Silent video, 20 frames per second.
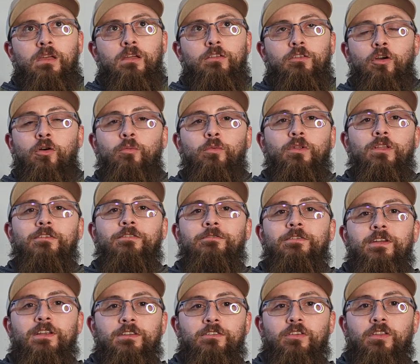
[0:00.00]
don't really
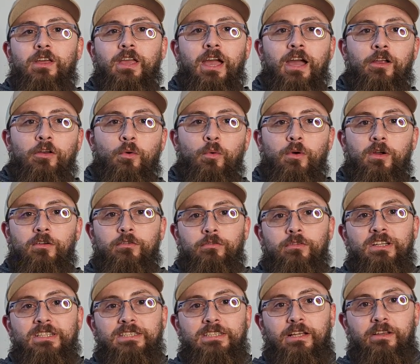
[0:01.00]
fit into the category of
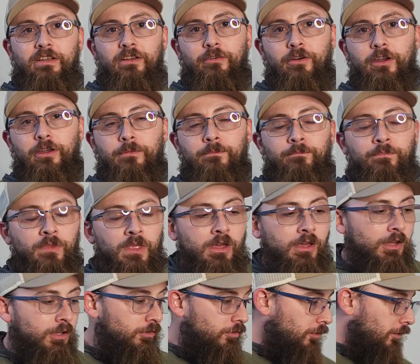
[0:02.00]
reselling, right?
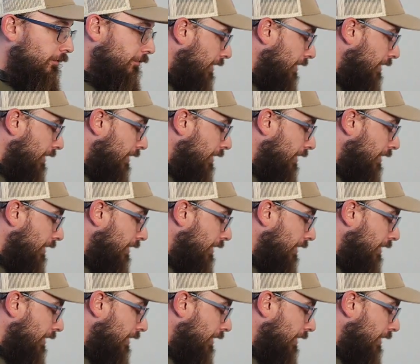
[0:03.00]
So if